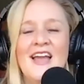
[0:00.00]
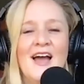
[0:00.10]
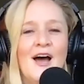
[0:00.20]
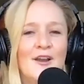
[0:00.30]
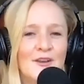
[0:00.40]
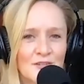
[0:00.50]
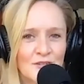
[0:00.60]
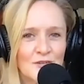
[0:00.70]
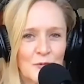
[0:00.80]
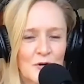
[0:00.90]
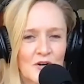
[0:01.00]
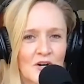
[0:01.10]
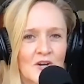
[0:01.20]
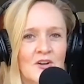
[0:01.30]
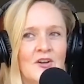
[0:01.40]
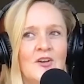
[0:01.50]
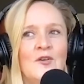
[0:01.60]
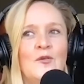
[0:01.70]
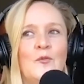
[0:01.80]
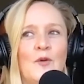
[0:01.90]
how do you do your work
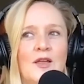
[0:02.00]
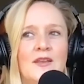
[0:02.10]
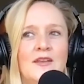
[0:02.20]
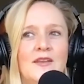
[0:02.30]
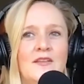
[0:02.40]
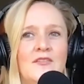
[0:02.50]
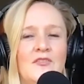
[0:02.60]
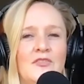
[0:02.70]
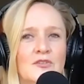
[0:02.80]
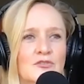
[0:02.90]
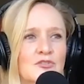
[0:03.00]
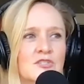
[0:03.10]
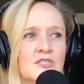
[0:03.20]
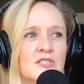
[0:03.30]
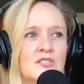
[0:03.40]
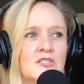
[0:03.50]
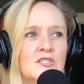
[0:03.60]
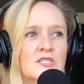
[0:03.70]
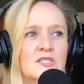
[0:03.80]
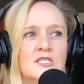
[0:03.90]
when there's just
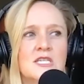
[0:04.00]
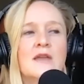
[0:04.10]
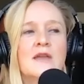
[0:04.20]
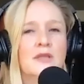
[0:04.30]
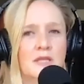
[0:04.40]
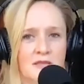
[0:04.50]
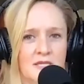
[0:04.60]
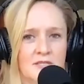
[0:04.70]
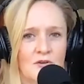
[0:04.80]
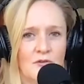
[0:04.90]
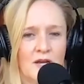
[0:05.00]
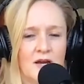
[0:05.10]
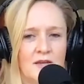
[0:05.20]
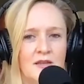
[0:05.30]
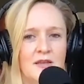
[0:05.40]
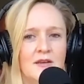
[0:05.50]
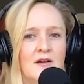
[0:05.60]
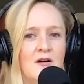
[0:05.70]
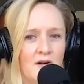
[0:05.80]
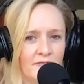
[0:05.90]
ten million things going on? And
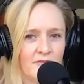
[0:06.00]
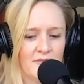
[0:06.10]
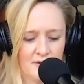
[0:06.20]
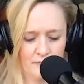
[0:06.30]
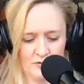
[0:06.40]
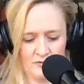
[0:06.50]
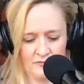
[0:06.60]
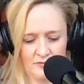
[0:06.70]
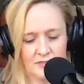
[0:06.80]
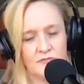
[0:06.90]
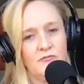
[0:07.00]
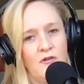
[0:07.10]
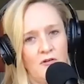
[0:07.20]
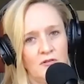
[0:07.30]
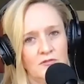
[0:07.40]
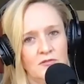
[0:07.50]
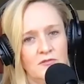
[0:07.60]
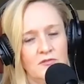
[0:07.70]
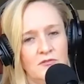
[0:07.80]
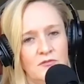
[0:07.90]
often that work does fall
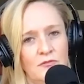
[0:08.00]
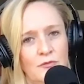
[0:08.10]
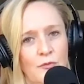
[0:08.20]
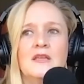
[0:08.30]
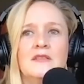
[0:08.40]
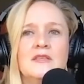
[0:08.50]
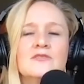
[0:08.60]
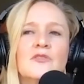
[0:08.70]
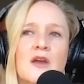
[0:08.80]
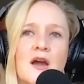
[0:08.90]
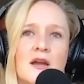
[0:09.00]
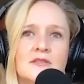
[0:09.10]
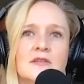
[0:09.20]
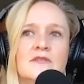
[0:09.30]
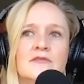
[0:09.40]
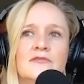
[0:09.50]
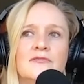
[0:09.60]
to the woman. These are the kinds of